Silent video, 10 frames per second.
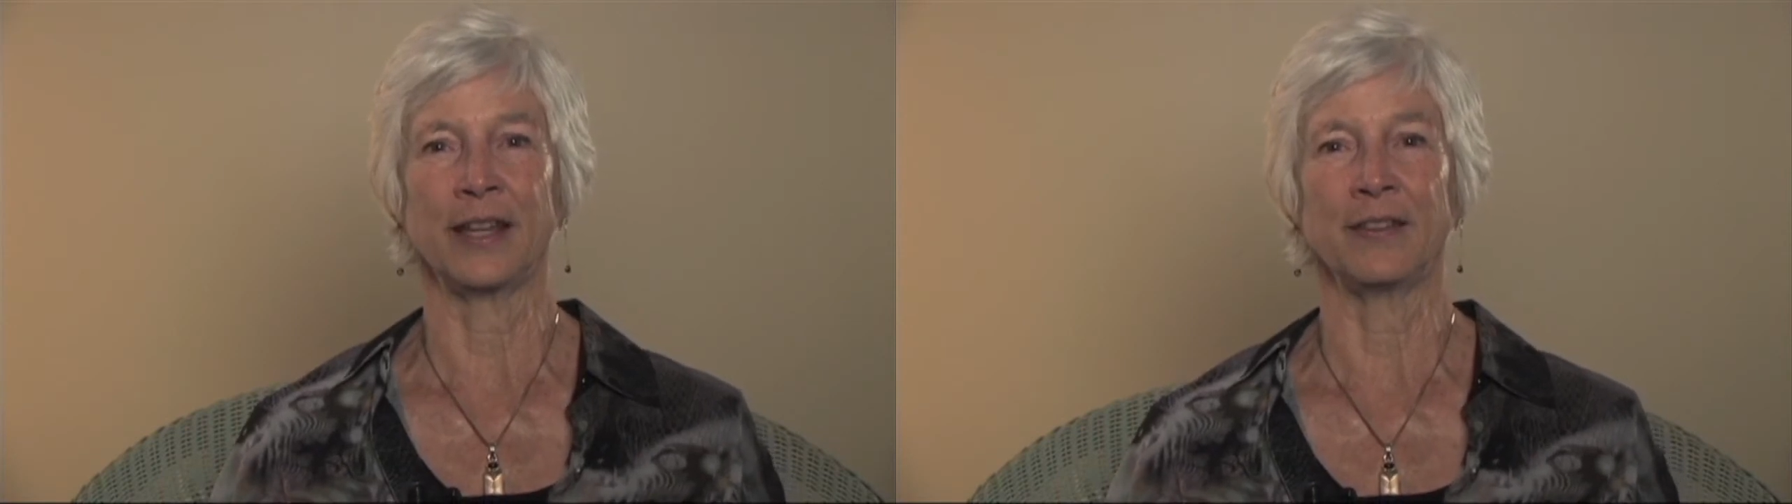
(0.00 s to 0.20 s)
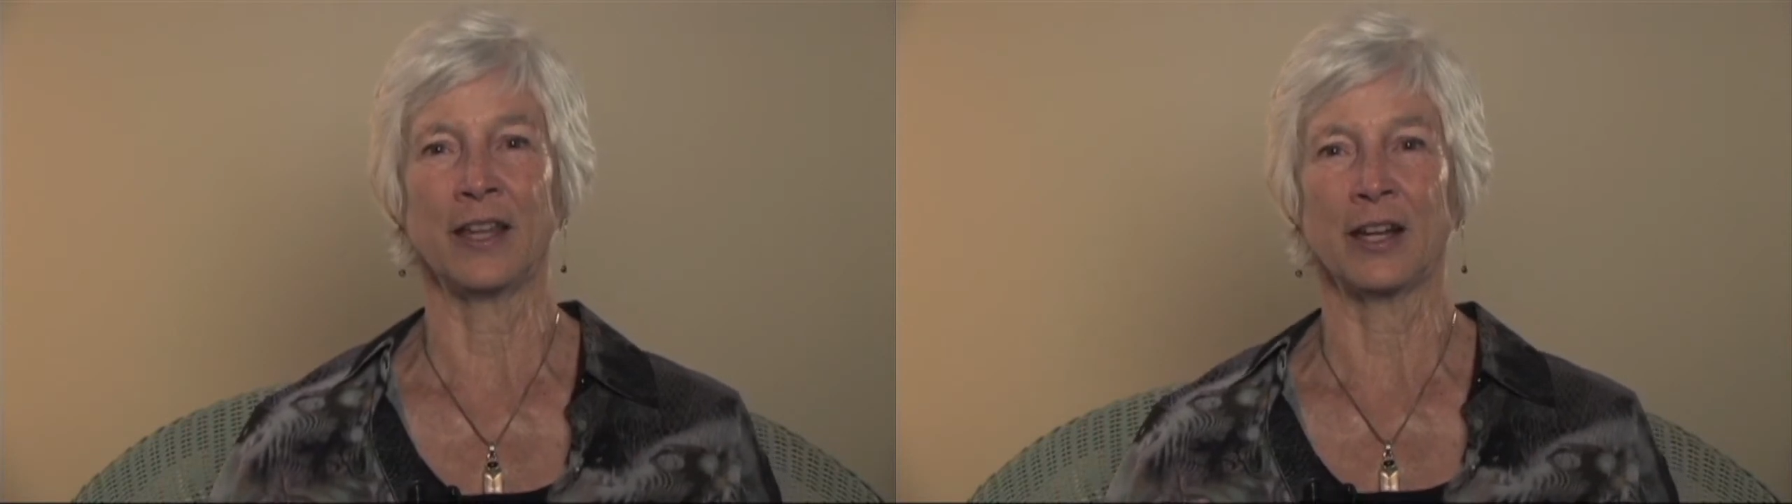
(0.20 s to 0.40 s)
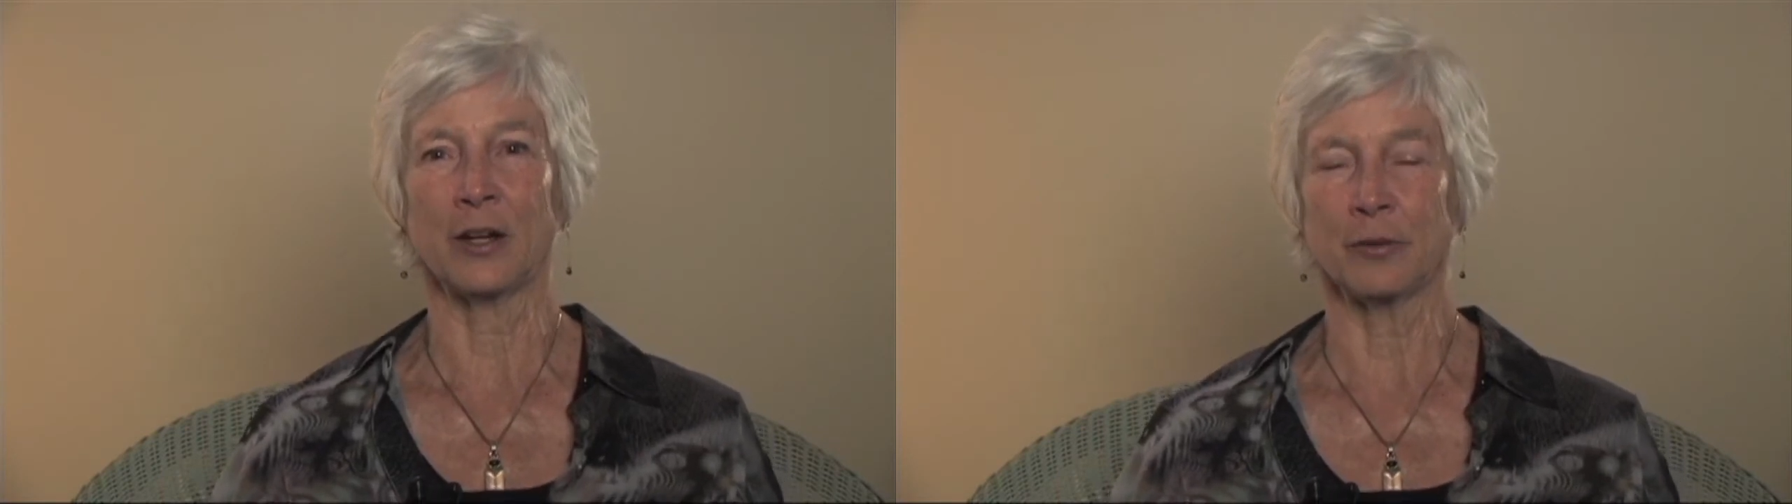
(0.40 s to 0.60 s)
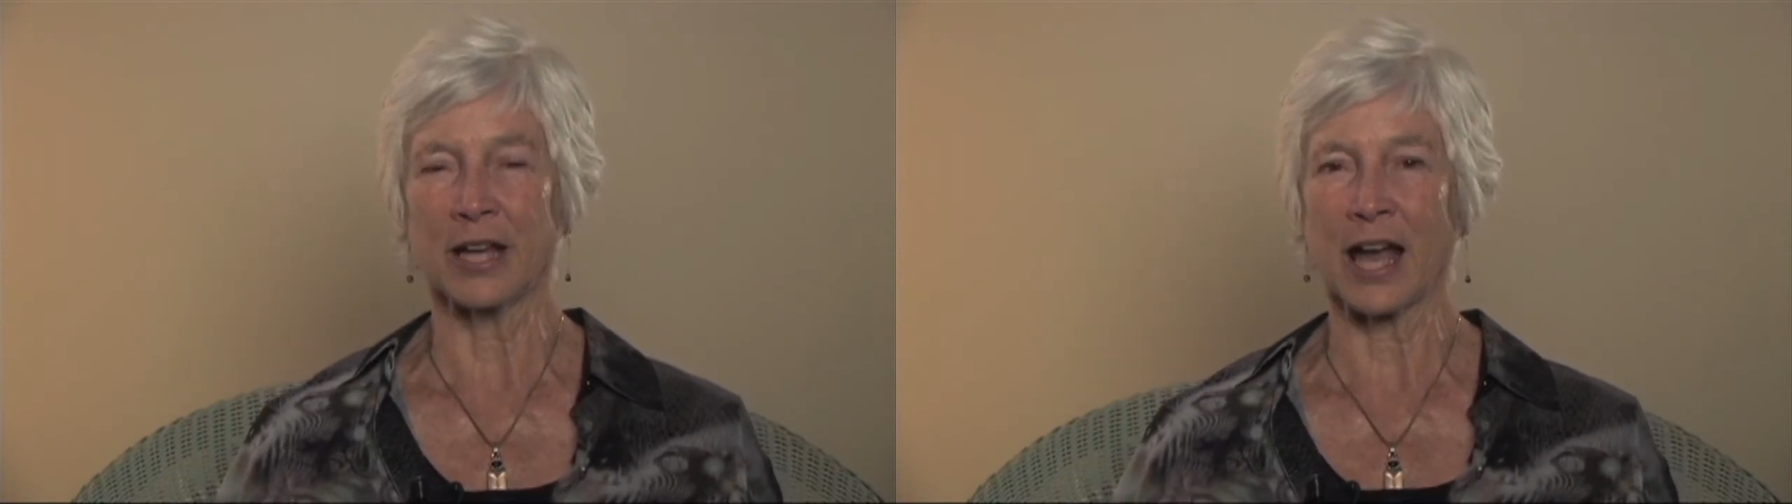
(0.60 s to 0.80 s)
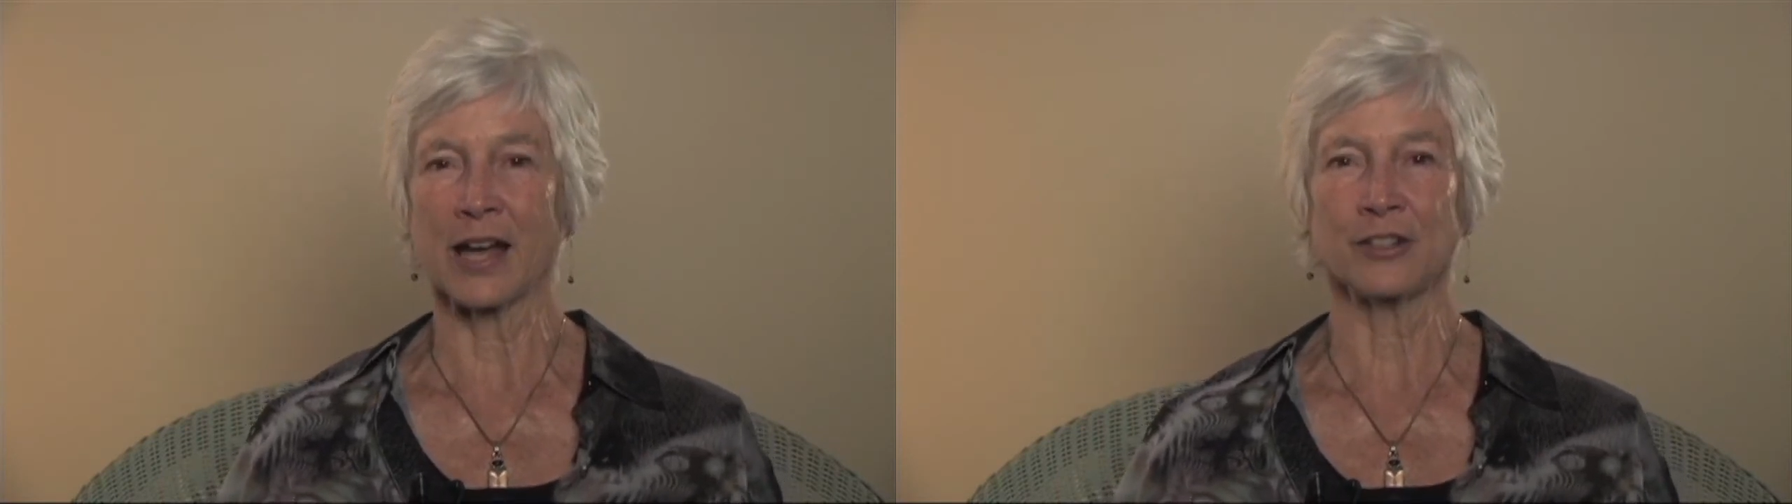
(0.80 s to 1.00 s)
and that our
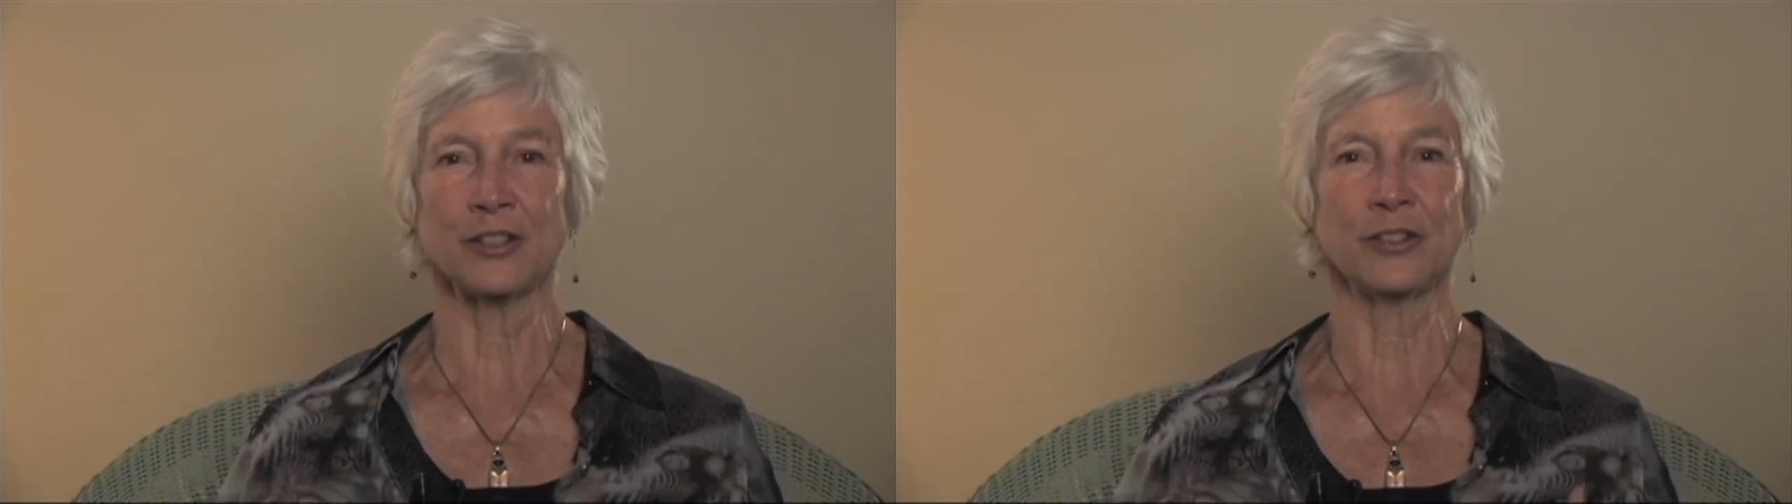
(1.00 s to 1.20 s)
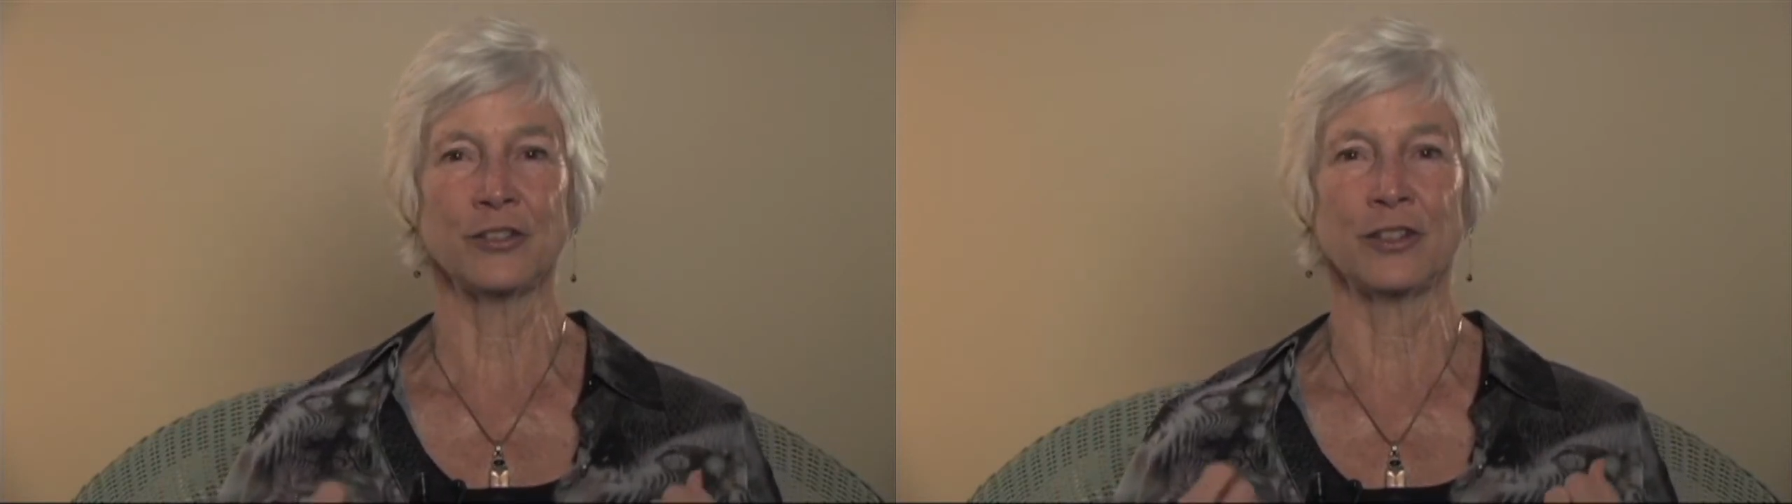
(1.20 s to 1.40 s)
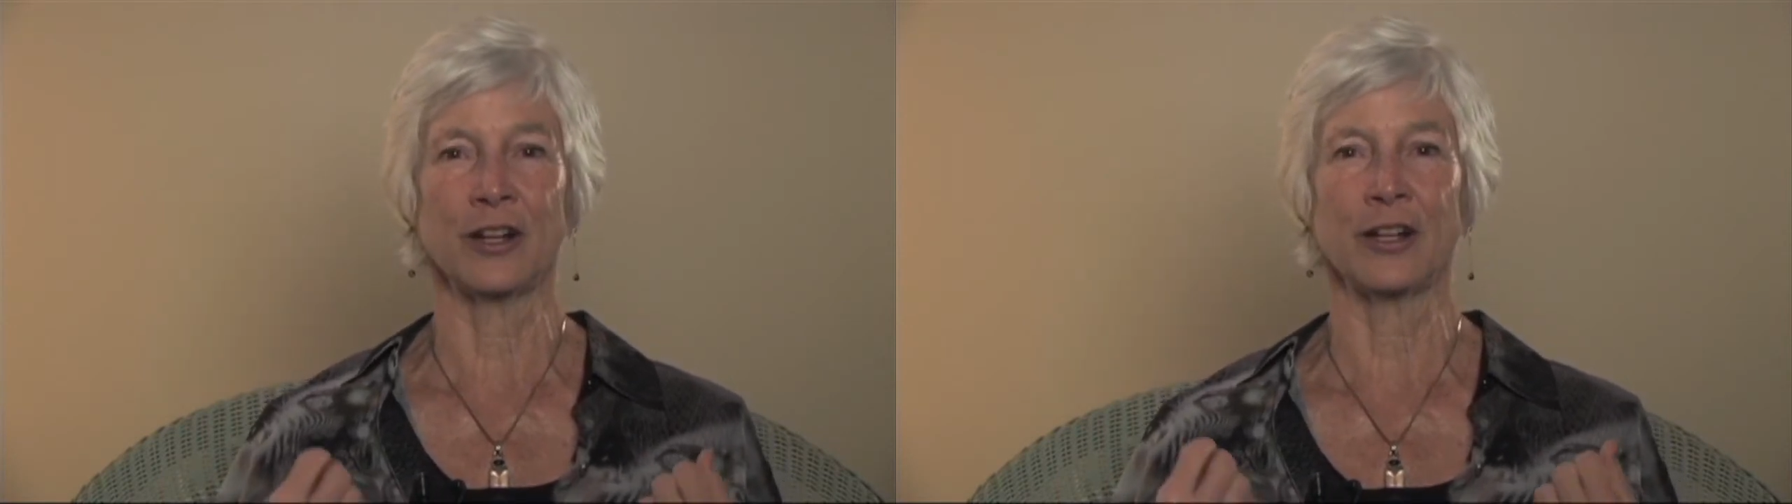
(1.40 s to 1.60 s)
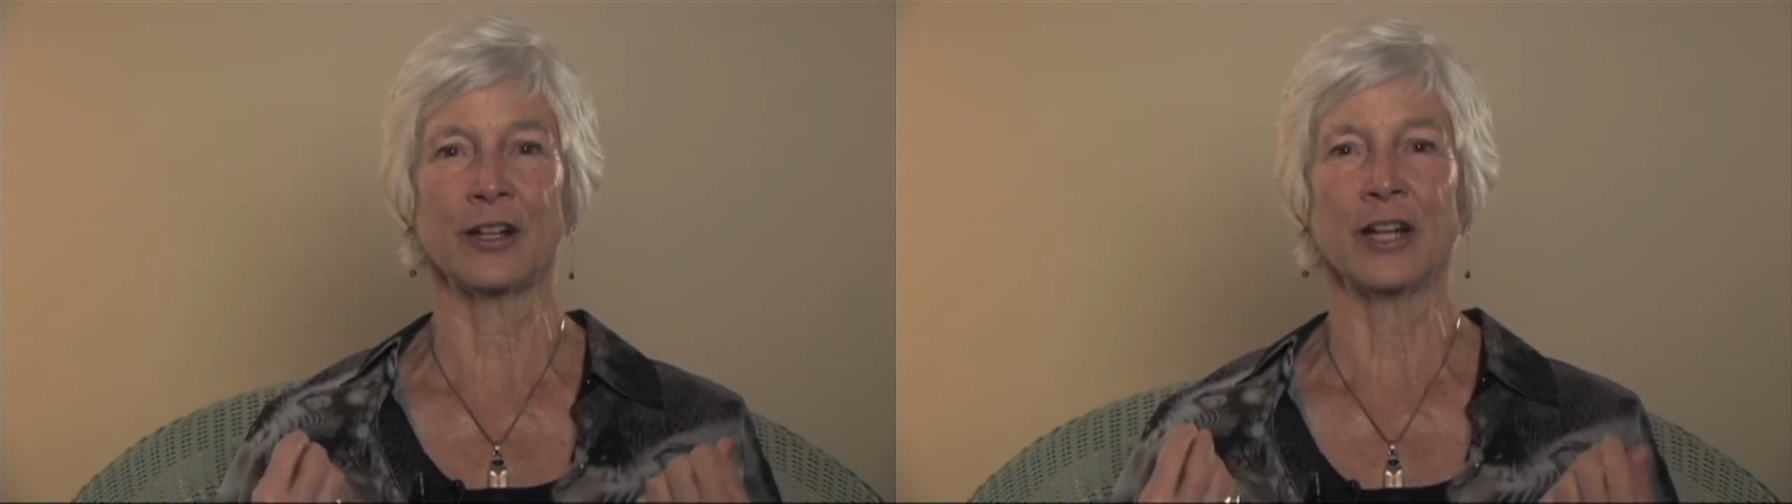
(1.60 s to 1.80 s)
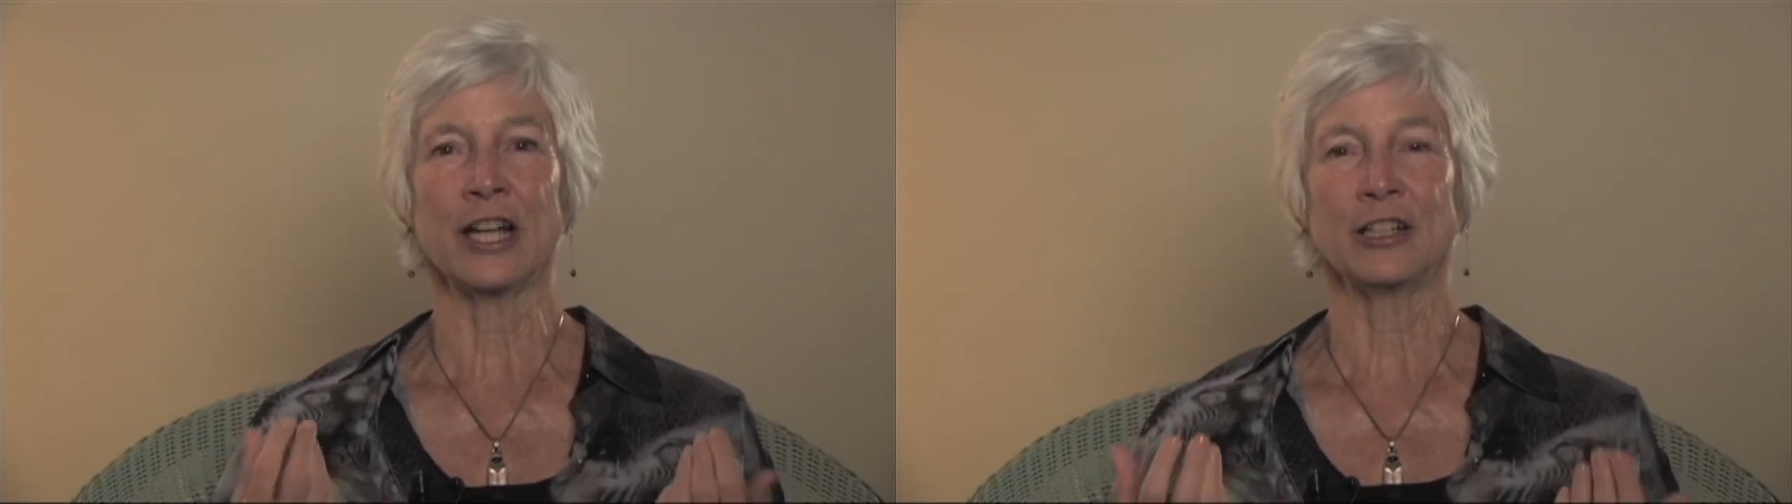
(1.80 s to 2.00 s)
reactions are